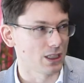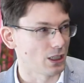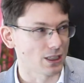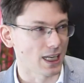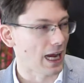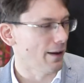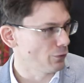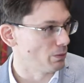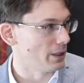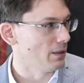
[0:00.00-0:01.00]
It doesn't have
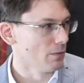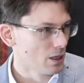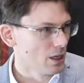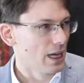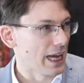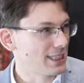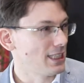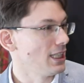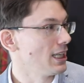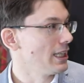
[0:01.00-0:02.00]
to be
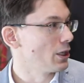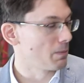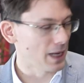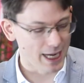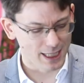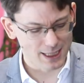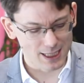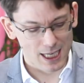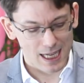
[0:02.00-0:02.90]
exceedingly complex.